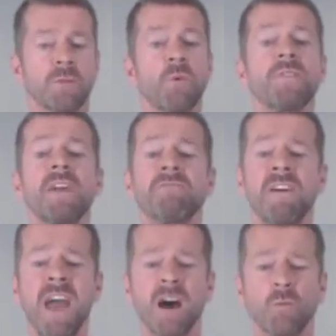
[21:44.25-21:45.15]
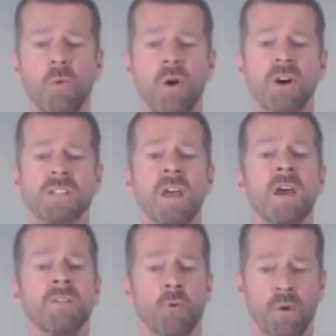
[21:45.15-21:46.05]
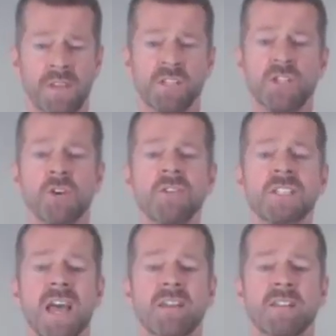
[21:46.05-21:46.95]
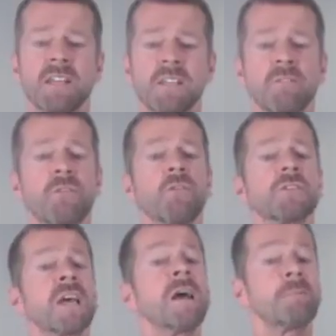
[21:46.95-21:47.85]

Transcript: And what they found was that with endurance athletes, of course,